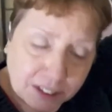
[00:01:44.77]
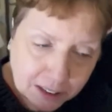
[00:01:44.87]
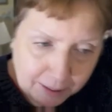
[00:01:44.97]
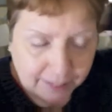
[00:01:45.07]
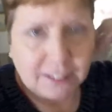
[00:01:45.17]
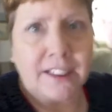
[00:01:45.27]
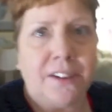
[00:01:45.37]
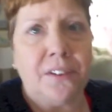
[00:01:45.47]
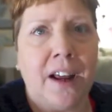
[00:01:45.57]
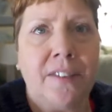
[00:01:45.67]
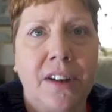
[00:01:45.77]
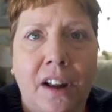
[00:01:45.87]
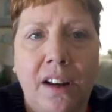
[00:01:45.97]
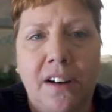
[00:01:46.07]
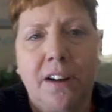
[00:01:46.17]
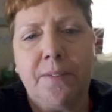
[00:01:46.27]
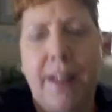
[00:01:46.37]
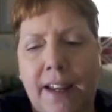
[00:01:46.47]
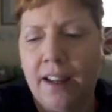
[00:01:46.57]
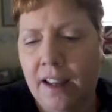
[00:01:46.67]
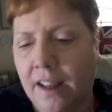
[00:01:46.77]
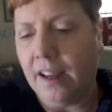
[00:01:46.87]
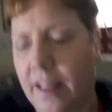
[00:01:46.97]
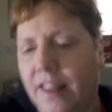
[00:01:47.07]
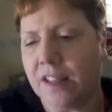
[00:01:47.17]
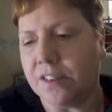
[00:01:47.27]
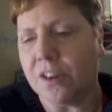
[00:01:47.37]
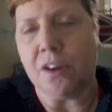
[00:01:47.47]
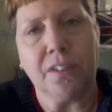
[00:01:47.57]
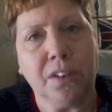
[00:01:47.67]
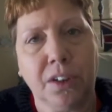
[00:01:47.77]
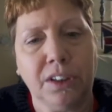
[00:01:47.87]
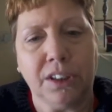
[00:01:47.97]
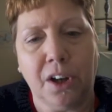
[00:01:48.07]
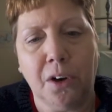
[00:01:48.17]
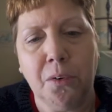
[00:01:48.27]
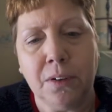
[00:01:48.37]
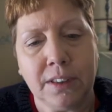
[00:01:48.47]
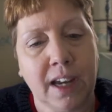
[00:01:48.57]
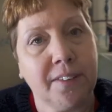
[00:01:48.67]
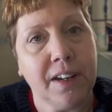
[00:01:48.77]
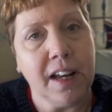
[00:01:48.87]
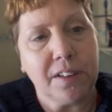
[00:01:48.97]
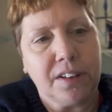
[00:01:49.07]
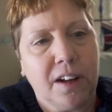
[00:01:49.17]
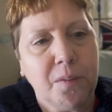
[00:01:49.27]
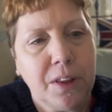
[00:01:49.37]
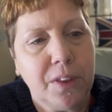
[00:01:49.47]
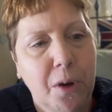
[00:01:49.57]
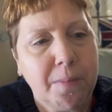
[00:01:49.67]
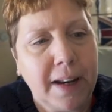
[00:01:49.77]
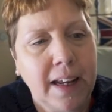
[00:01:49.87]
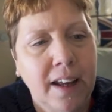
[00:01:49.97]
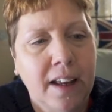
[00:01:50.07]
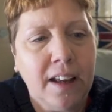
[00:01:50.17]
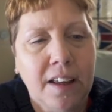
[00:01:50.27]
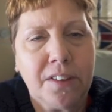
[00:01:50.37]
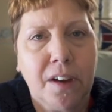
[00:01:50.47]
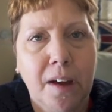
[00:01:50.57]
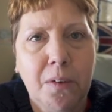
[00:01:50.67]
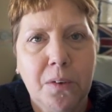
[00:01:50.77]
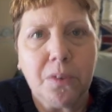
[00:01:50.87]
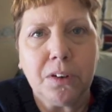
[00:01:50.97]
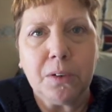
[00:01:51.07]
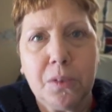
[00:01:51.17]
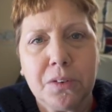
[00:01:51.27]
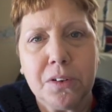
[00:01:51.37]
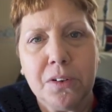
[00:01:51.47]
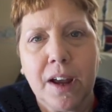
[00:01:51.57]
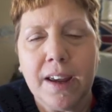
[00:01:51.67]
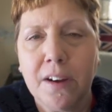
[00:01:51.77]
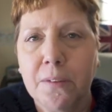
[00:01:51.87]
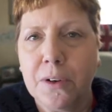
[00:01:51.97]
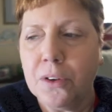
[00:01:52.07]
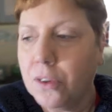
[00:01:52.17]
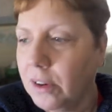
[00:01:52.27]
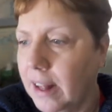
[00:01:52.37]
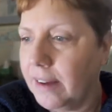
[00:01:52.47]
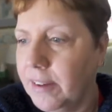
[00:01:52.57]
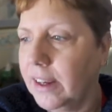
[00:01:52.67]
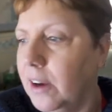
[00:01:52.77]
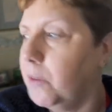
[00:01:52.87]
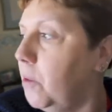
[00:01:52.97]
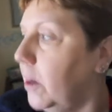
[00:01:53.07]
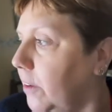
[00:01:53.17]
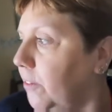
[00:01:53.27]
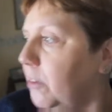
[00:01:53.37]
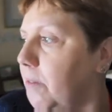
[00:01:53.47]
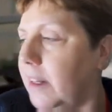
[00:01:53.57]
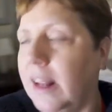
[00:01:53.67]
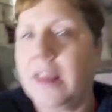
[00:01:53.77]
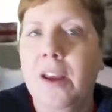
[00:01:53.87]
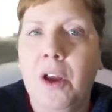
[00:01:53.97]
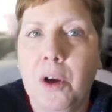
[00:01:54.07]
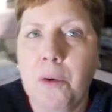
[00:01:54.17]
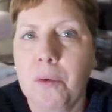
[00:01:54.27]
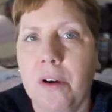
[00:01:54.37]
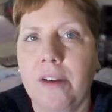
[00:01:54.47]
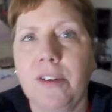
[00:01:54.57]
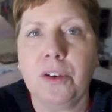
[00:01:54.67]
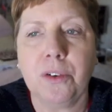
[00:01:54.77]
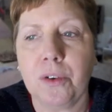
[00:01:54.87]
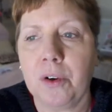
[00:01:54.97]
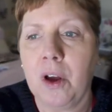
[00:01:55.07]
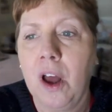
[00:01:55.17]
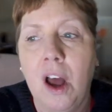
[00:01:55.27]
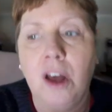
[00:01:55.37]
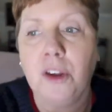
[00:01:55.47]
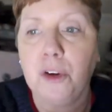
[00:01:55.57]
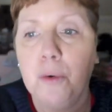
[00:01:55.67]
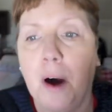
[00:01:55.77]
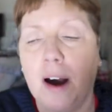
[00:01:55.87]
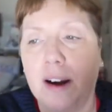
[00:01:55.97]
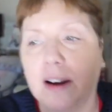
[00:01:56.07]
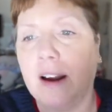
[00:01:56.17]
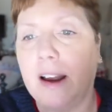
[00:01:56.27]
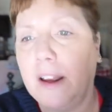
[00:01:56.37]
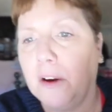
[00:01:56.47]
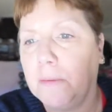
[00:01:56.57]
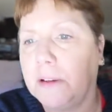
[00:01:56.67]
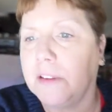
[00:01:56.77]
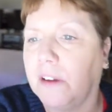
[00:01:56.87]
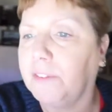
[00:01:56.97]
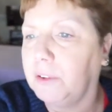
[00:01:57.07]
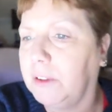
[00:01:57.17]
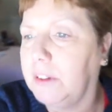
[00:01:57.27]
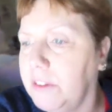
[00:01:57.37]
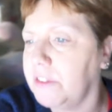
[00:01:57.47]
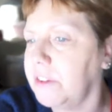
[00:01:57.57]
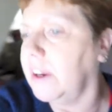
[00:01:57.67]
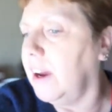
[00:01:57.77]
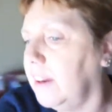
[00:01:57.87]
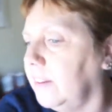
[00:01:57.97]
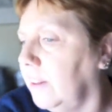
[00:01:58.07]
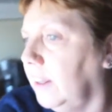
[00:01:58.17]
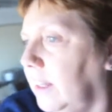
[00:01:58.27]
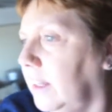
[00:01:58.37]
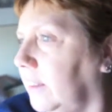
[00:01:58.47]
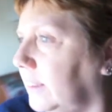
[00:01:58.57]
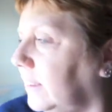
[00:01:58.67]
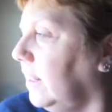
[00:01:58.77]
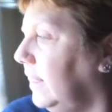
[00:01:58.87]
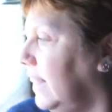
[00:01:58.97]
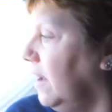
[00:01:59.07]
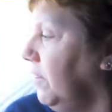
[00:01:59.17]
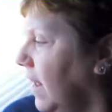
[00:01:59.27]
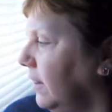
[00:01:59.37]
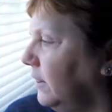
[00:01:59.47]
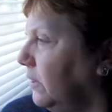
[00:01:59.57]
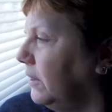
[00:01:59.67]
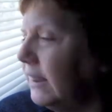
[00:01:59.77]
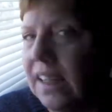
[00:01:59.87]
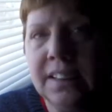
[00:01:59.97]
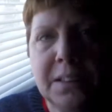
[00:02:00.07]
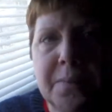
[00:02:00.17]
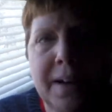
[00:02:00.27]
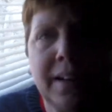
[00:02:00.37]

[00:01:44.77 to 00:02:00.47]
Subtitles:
to the bank, because I don't have a dollar on me, and that's not good to go, to have your nails done with no money. So I will talk to you all soon. I hope you're all having a wonderful Monday. Wherever you are, I hope it's off to a good start. The sun is out now, so it will start to melt